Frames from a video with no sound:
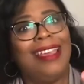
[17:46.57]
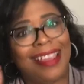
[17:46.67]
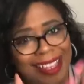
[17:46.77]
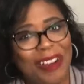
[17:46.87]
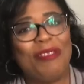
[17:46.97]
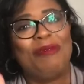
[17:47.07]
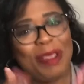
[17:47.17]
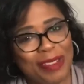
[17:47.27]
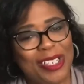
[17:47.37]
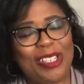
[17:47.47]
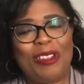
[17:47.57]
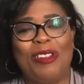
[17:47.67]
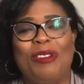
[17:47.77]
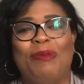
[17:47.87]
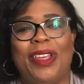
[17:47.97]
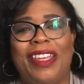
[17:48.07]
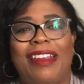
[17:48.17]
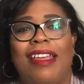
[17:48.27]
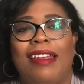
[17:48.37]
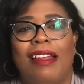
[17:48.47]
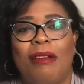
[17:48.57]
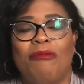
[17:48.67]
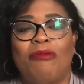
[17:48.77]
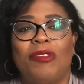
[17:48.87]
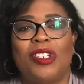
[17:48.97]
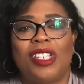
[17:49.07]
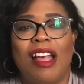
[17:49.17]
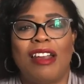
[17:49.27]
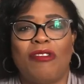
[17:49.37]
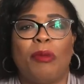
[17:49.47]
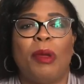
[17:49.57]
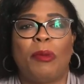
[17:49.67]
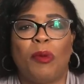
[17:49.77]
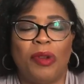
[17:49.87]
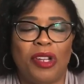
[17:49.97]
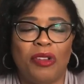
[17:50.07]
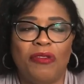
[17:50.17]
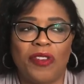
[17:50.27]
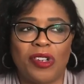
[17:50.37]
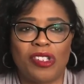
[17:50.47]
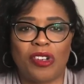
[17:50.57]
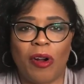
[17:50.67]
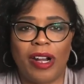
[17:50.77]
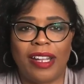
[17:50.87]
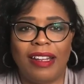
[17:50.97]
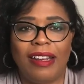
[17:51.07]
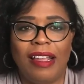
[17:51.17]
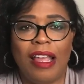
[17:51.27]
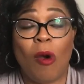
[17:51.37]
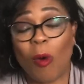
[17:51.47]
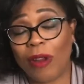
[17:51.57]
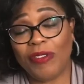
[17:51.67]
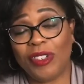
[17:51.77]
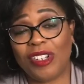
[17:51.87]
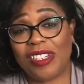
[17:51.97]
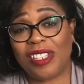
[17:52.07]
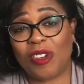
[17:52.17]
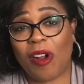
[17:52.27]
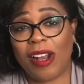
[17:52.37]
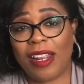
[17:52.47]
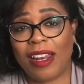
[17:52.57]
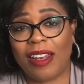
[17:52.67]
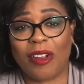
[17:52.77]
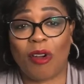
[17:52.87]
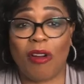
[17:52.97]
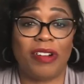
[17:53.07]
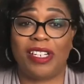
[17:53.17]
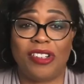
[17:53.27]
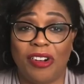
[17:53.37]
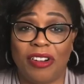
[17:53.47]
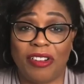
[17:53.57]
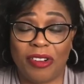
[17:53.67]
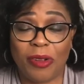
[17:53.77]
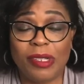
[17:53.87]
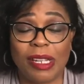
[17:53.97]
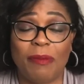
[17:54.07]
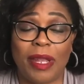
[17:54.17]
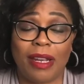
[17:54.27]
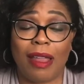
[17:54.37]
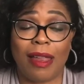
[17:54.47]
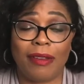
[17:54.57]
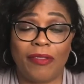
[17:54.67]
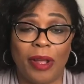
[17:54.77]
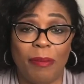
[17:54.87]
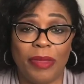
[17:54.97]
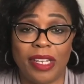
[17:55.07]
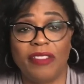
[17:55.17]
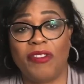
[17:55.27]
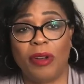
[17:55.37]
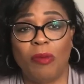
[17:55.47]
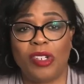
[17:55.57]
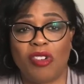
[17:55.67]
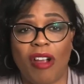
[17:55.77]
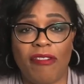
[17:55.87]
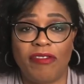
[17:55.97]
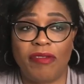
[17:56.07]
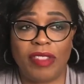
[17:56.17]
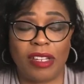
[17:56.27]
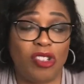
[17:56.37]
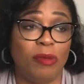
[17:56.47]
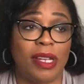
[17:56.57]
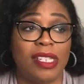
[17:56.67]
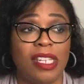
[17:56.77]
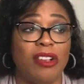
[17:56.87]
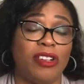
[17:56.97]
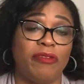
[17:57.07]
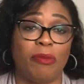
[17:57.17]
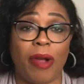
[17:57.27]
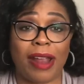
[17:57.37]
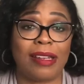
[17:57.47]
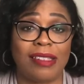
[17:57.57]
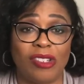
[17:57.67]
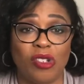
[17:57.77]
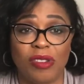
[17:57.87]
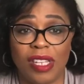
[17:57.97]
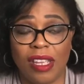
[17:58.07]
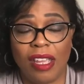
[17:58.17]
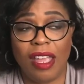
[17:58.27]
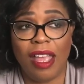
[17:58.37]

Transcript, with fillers: You know, maybe chill a little bit and um, just kind of remember when you first started, or if you just started and you're already turning your nose up at a lot of um, the different witchcraft that you might see or different practices you see.